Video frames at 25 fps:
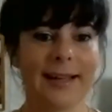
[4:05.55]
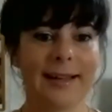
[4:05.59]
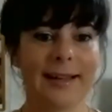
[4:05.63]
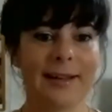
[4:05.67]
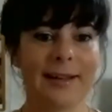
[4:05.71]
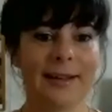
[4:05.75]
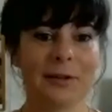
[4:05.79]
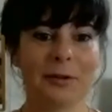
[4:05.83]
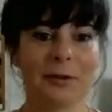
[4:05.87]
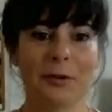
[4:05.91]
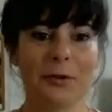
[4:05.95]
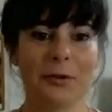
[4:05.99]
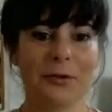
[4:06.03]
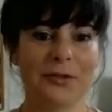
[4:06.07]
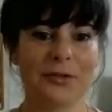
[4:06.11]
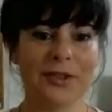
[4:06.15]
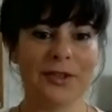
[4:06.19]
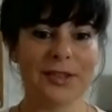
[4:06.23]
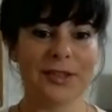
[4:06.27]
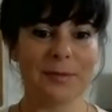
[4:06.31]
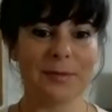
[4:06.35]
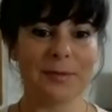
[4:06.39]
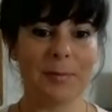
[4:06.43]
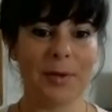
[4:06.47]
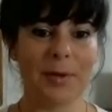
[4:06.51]
It could
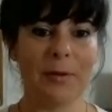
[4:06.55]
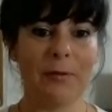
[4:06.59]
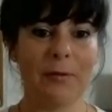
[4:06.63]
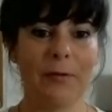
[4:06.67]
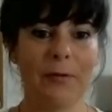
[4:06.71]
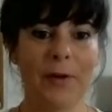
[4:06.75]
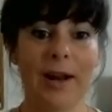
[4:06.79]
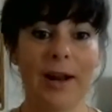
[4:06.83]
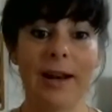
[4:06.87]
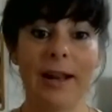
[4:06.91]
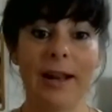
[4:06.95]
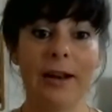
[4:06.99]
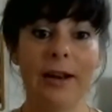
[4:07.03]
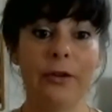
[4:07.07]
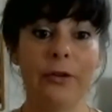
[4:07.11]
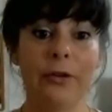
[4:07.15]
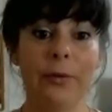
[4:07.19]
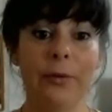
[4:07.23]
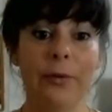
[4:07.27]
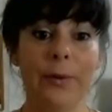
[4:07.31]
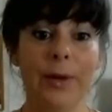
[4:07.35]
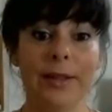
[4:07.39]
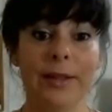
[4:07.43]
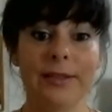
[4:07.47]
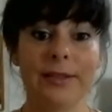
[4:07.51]
just be fun and
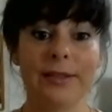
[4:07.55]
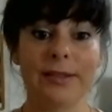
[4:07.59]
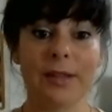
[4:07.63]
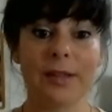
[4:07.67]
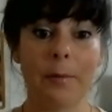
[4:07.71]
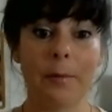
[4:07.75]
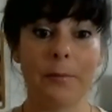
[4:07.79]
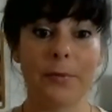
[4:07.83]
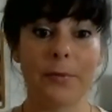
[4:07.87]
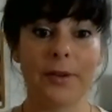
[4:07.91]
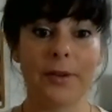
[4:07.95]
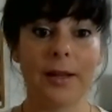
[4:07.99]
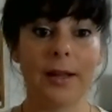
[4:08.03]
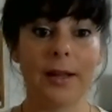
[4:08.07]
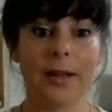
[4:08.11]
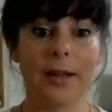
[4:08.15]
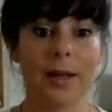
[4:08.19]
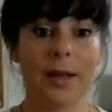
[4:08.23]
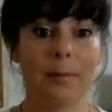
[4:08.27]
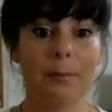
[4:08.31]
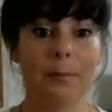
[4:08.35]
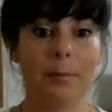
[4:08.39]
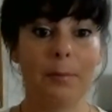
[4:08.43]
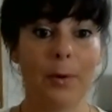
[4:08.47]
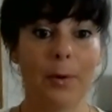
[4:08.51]
doing something
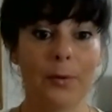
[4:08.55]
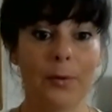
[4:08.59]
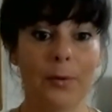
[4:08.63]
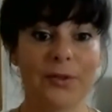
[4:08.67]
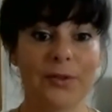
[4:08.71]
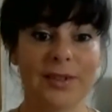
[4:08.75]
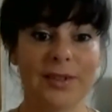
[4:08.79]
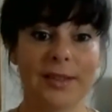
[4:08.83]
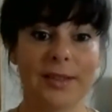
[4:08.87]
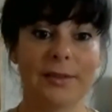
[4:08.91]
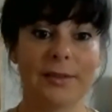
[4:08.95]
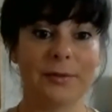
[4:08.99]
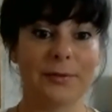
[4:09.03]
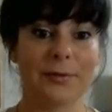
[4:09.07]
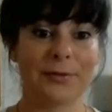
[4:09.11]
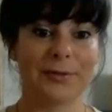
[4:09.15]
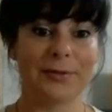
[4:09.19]
impulsive.